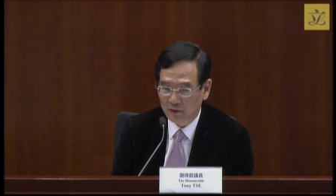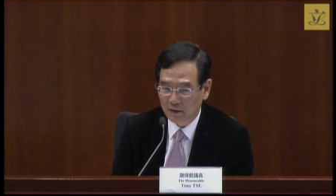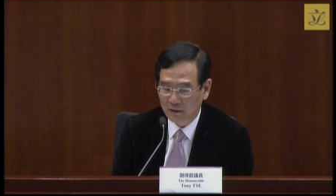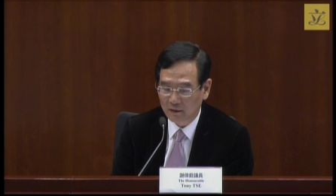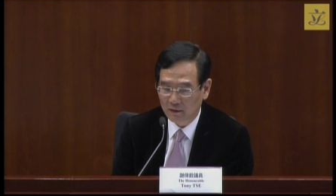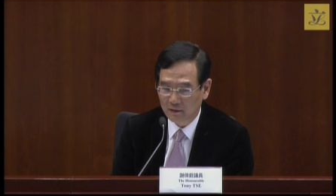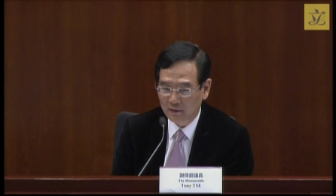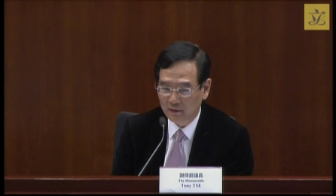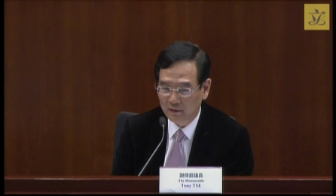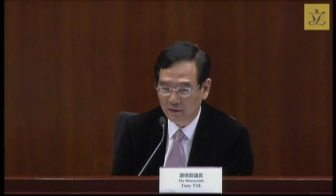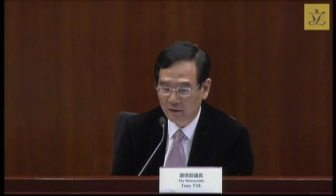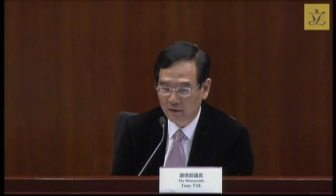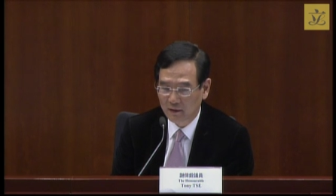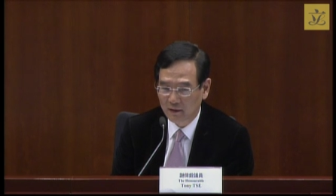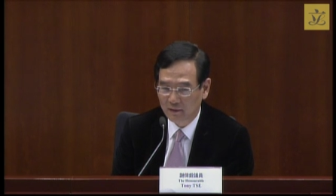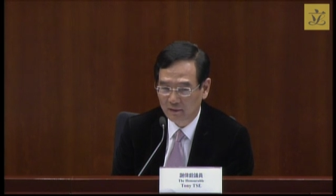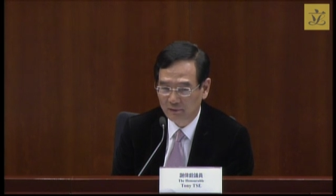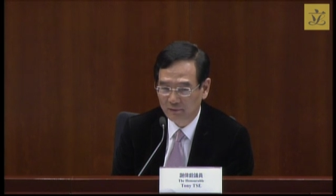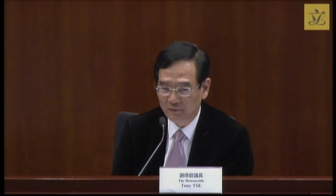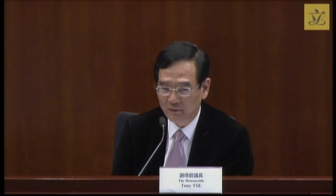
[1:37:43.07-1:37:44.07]
For
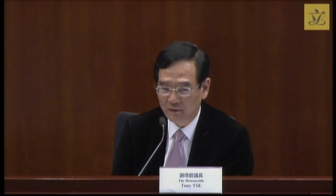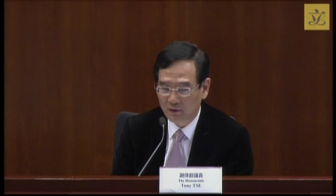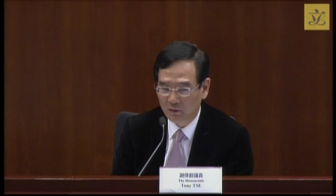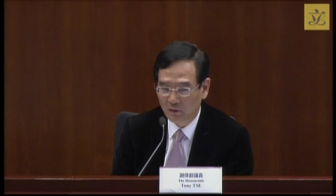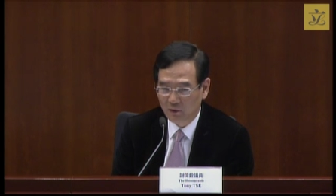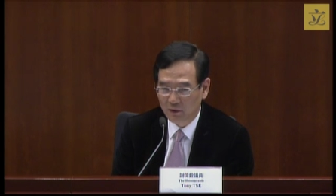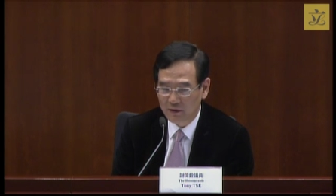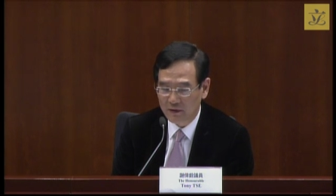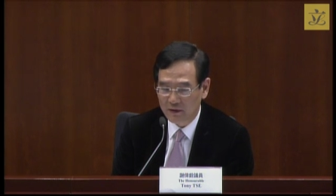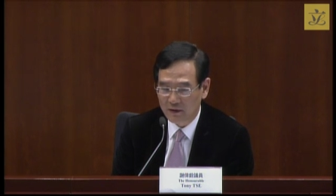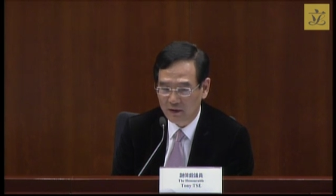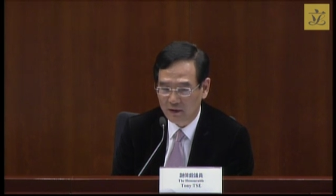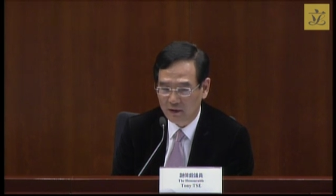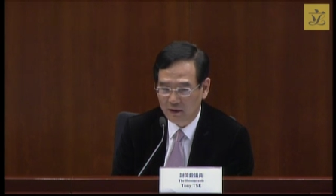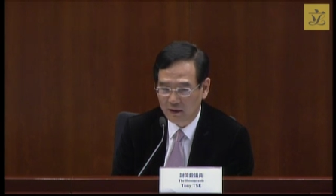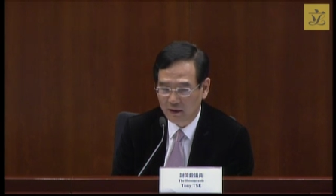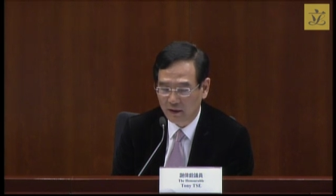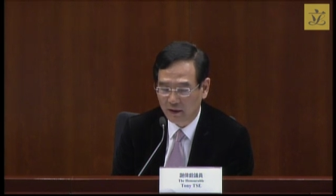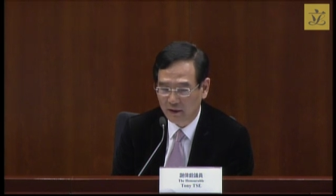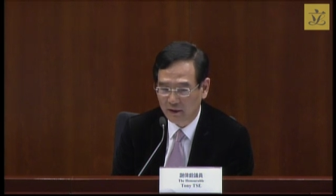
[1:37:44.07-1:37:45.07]
co-op
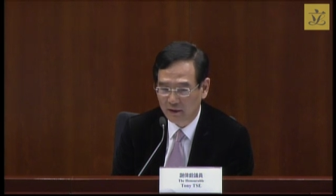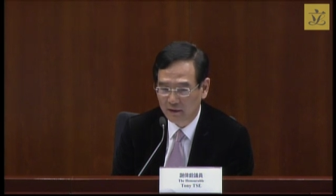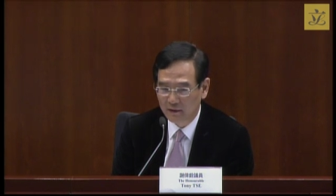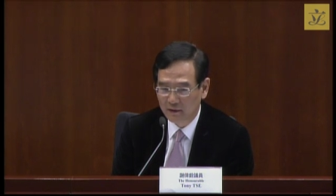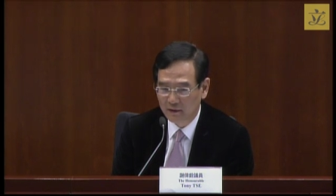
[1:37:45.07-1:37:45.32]
buildings,